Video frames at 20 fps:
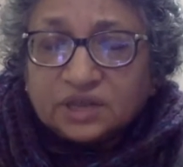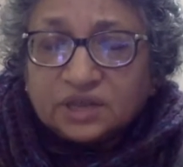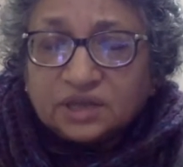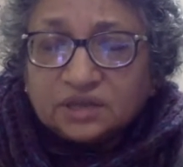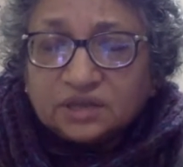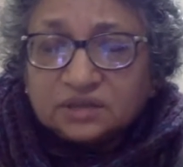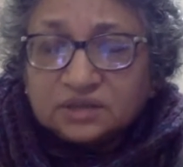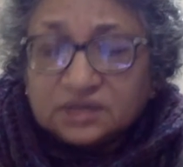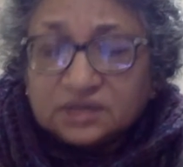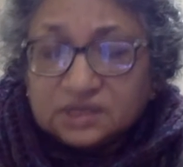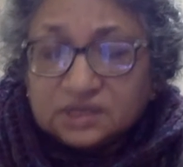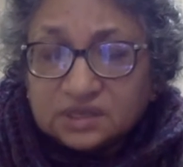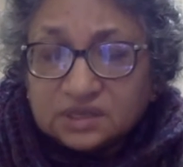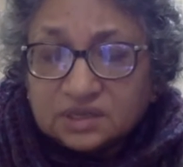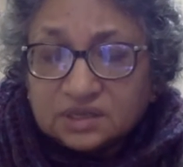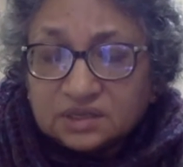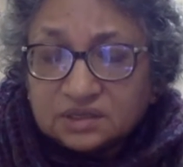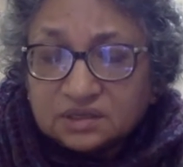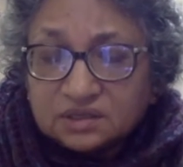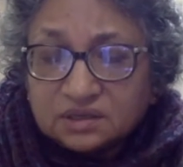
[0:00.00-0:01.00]
And this
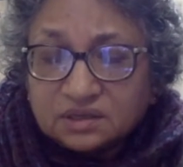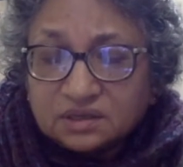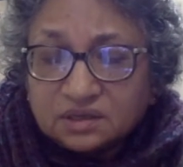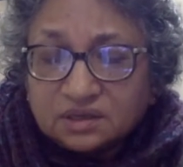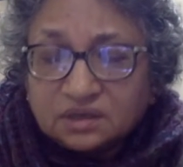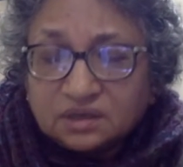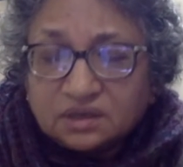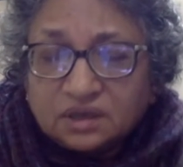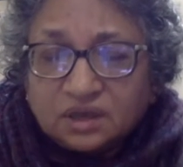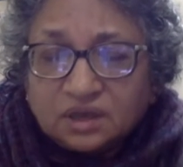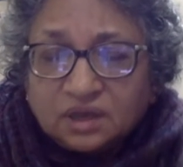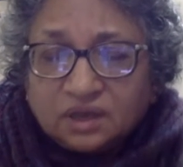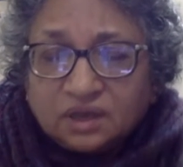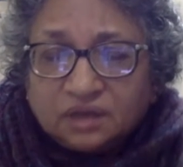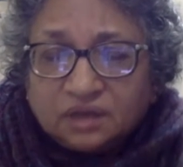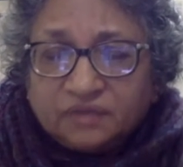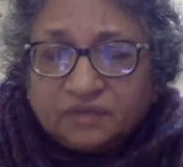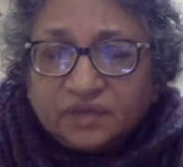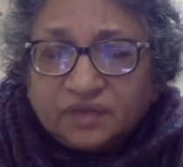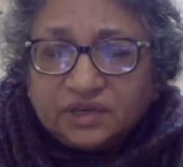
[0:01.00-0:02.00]
is the
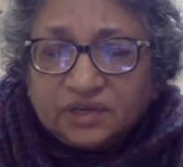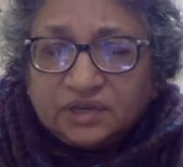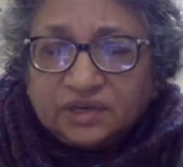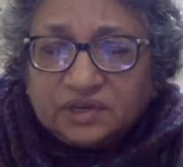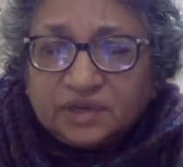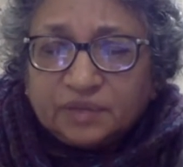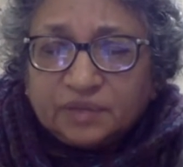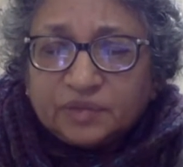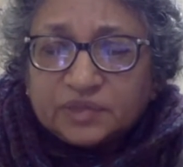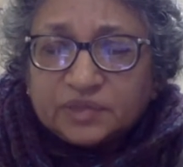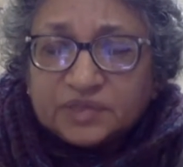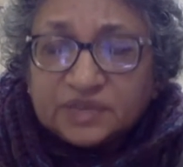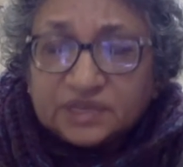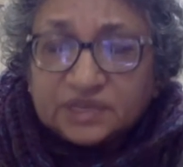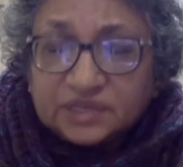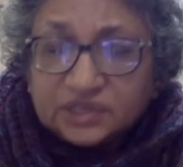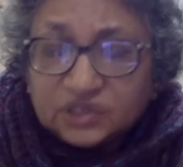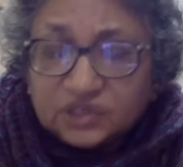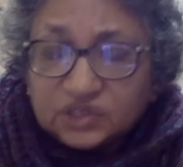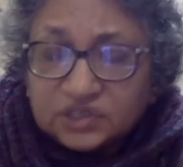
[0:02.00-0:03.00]
very
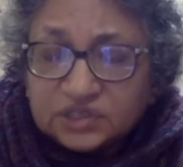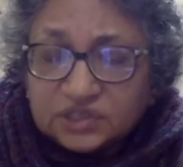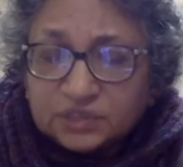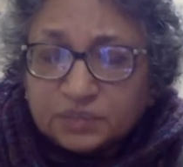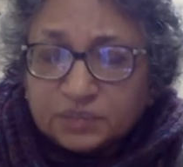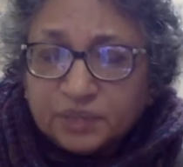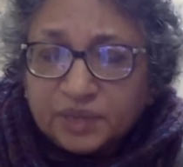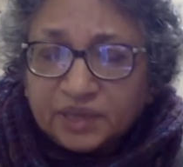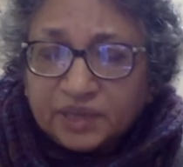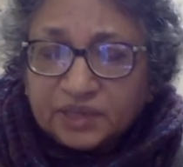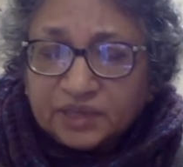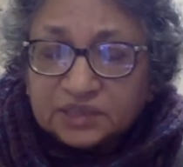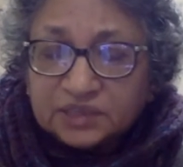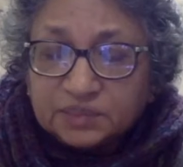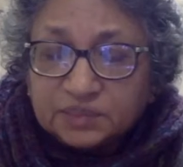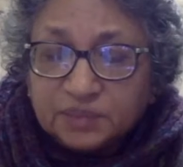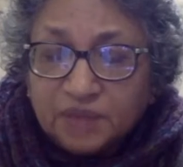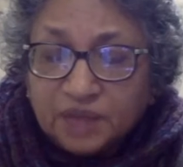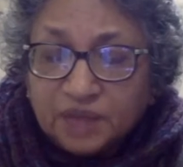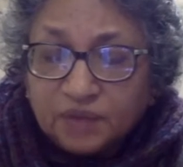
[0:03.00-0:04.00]
representational space
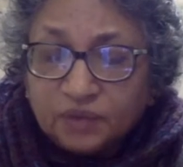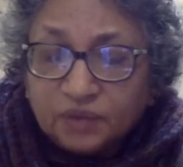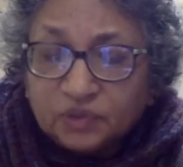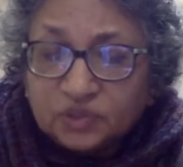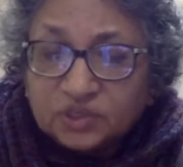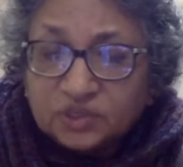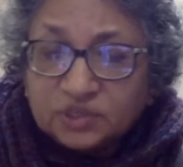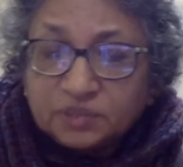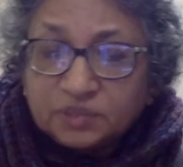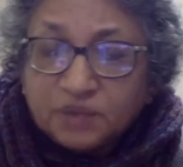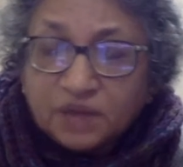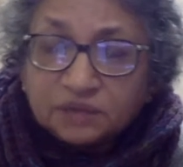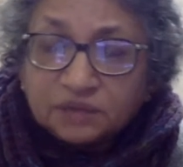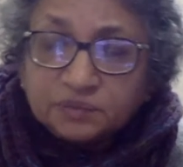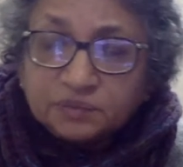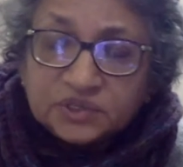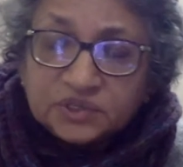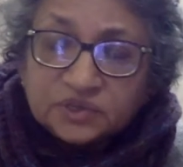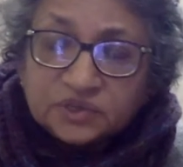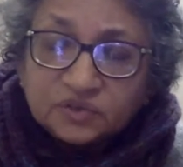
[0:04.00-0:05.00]
by which the
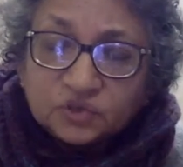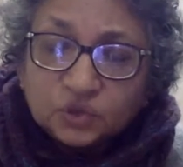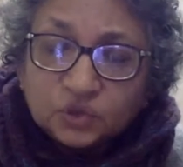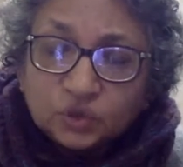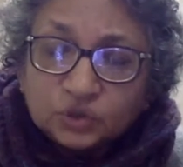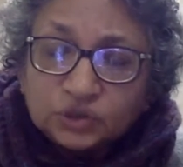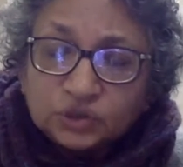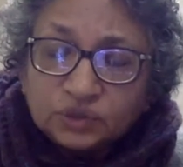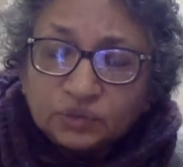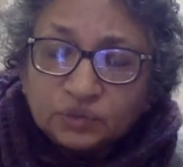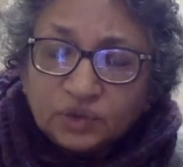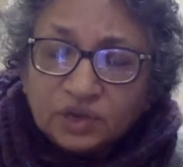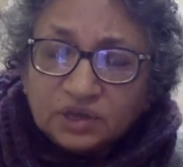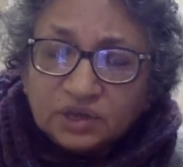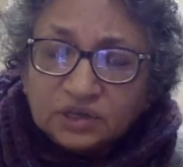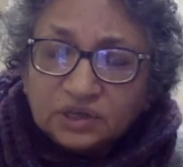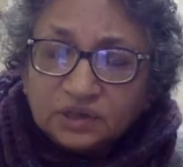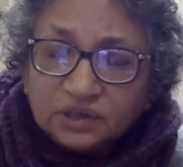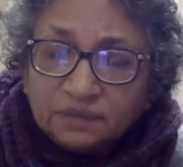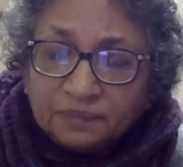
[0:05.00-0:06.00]
departments of social work
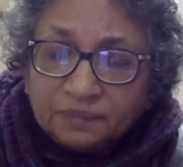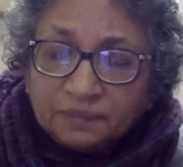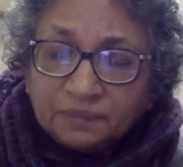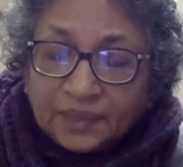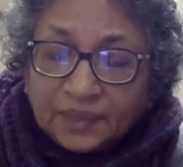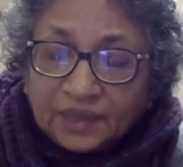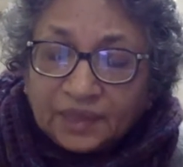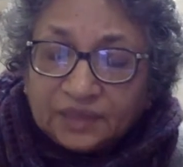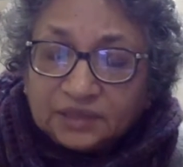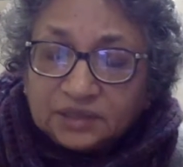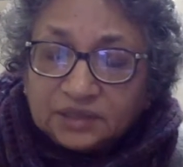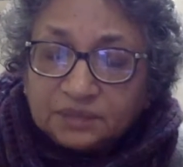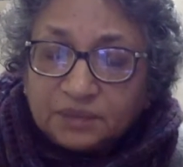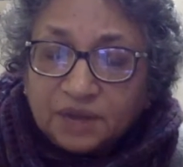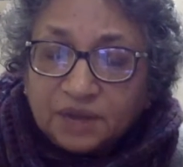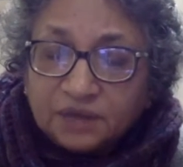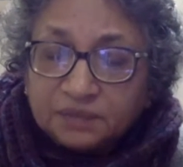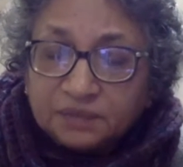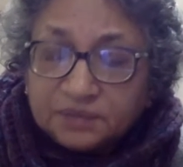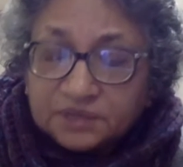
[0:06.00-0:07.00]
and the
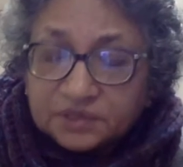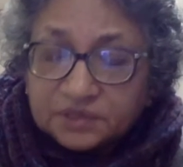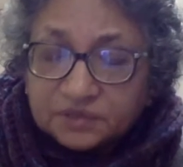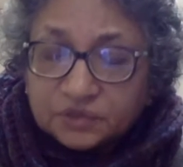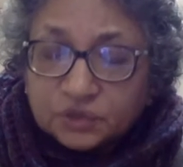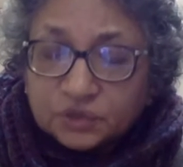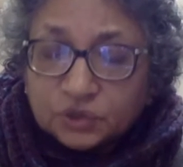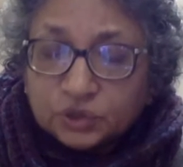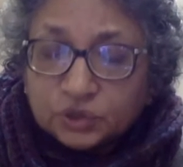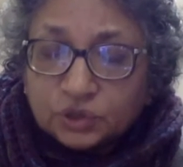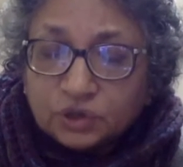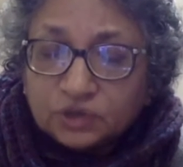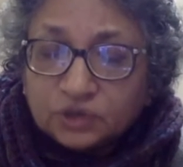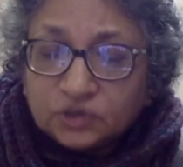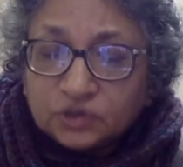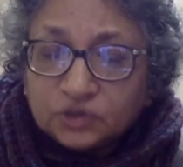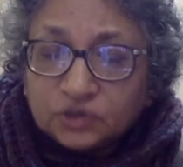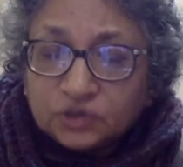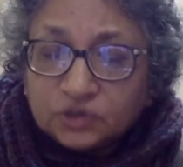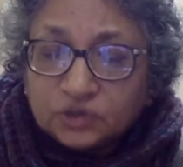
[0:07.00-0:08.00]
departments of
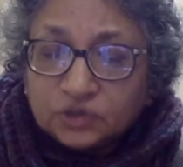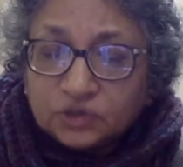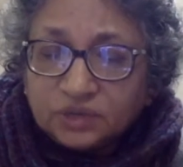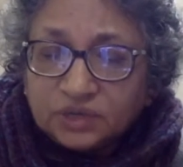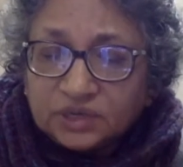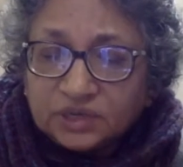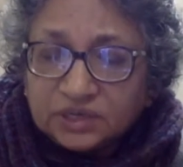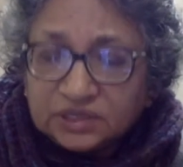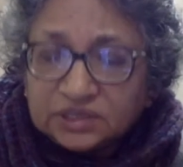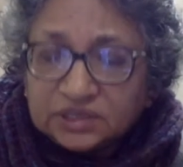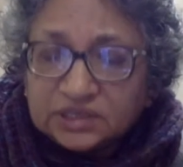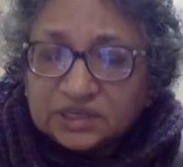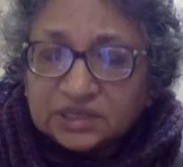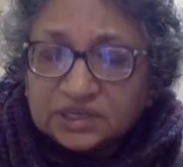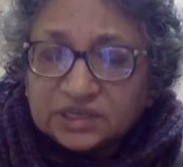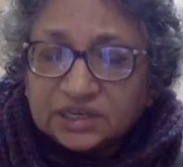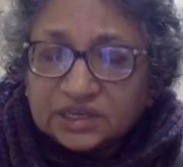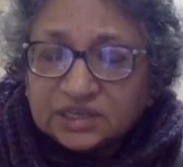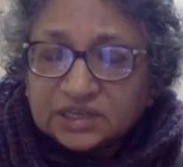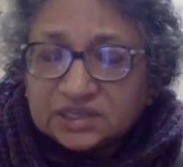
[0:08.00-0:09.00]
sociology were
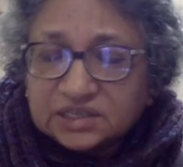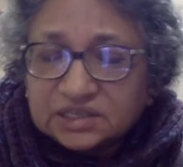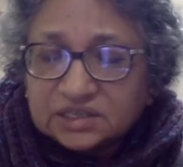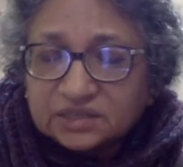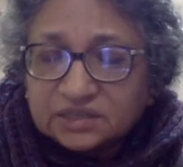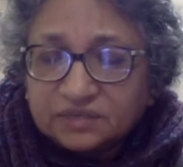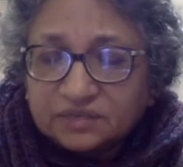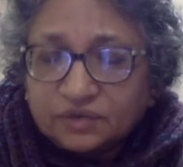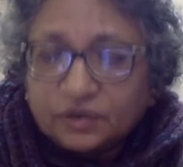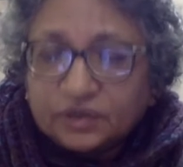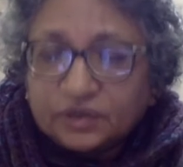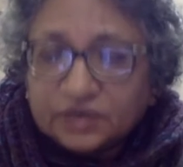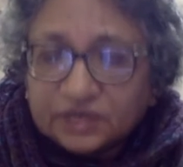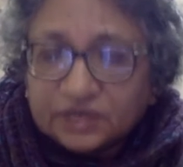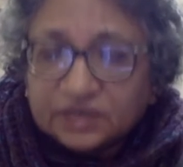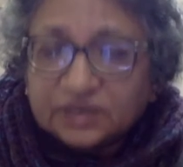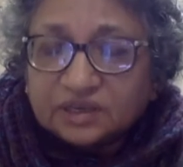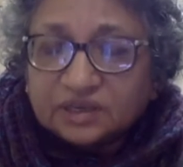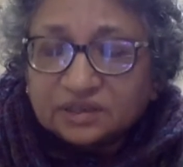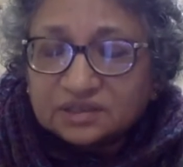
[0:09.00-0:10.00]
interlaced for
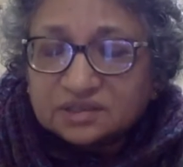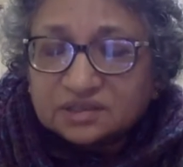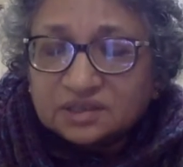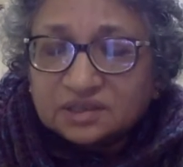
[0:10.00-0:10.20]
decades.